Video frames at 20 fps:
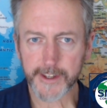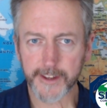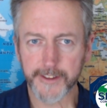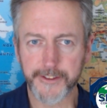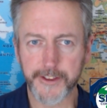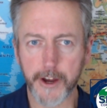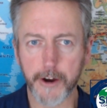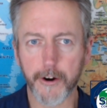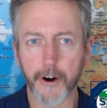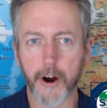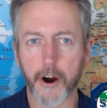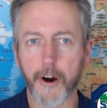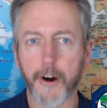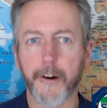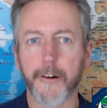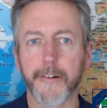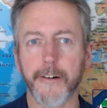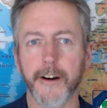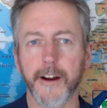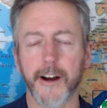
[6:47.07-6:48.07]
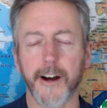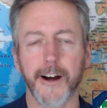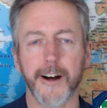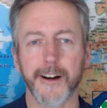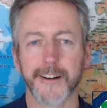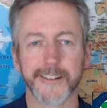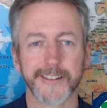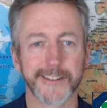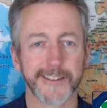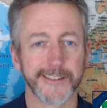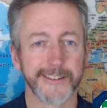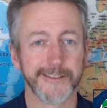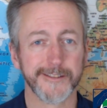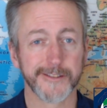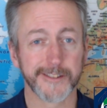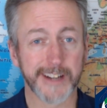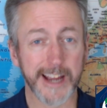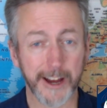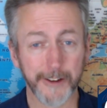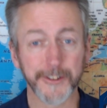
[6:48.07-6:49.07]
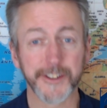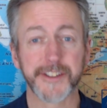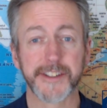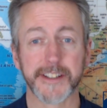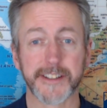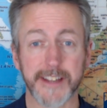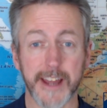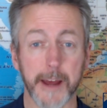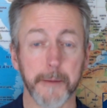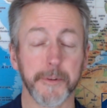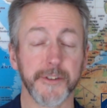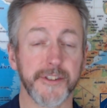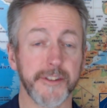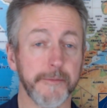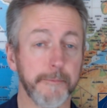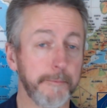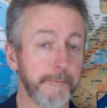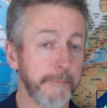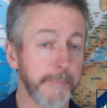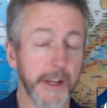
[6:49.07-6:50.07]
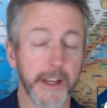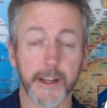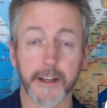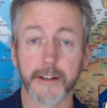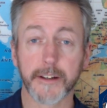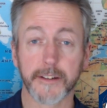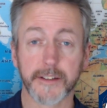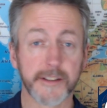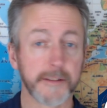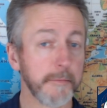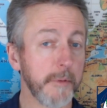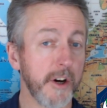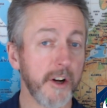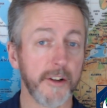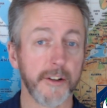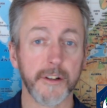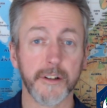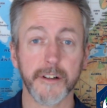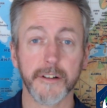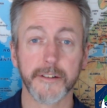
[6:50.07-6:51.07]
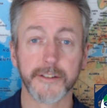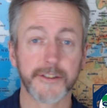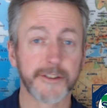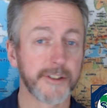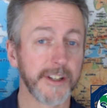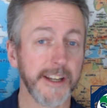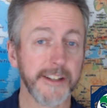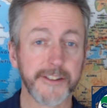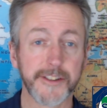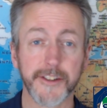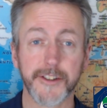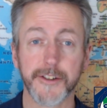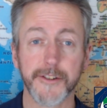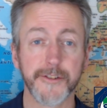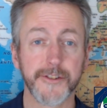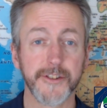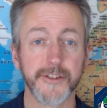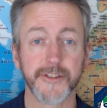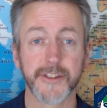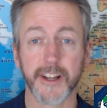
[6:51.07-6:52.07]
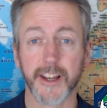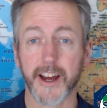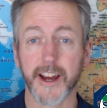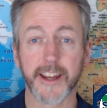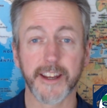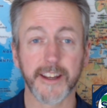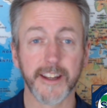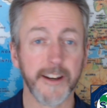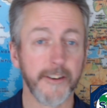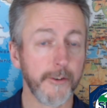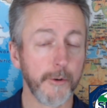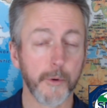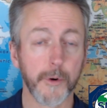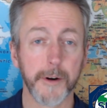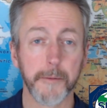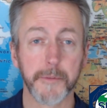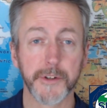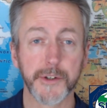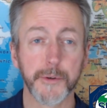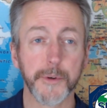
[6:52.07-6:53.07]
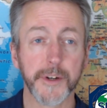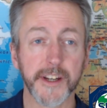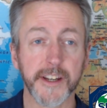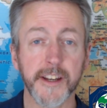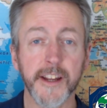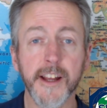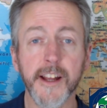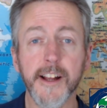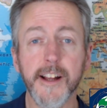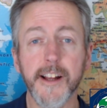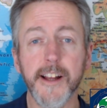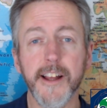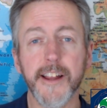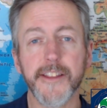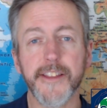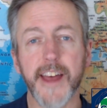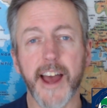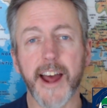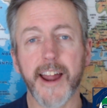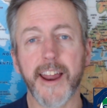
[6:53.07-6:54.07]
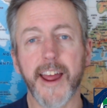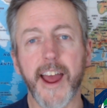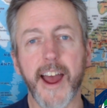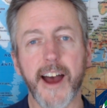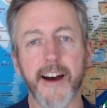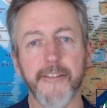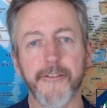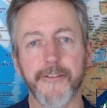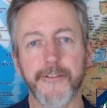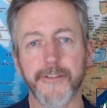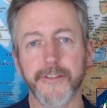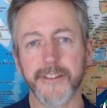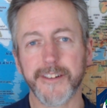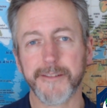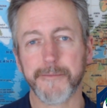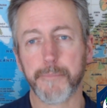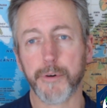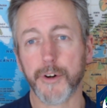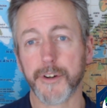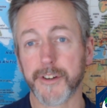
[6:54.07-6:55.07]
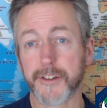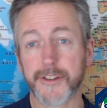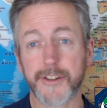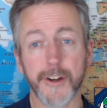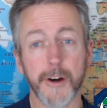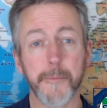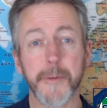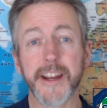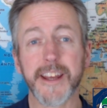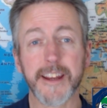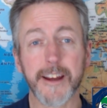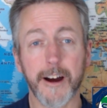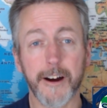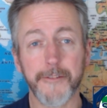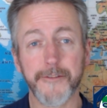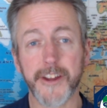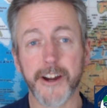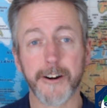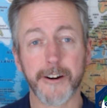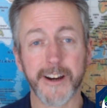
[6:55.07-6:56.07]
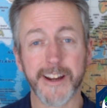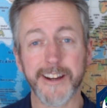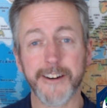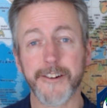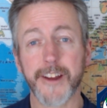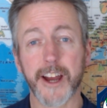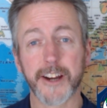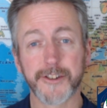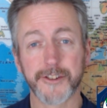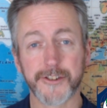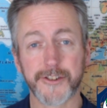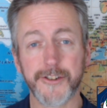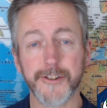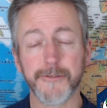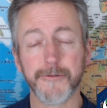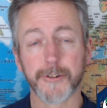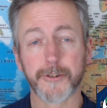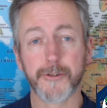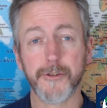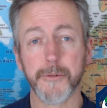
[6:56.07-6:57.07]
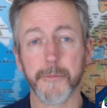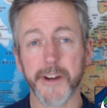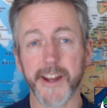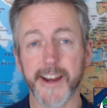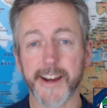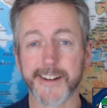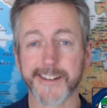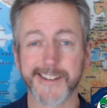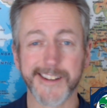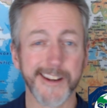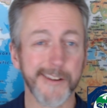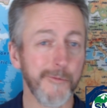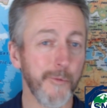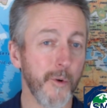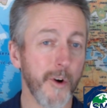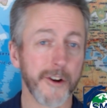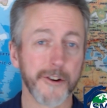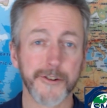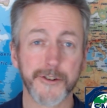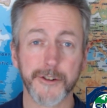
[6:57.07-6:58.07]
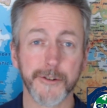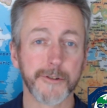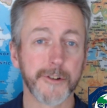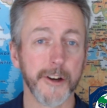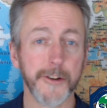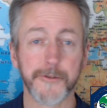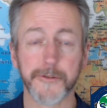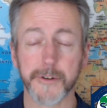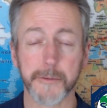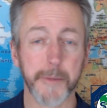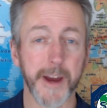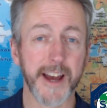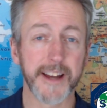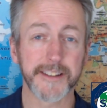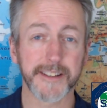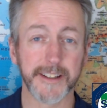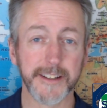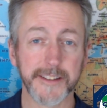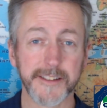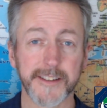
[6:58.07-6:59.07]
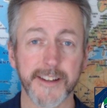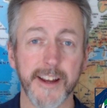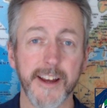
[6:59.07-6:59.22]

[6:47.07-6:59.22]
there are countless examples of big, small institutions alike and everywhere in between that have put so many of their international student recruitment eggs in one or two country baskets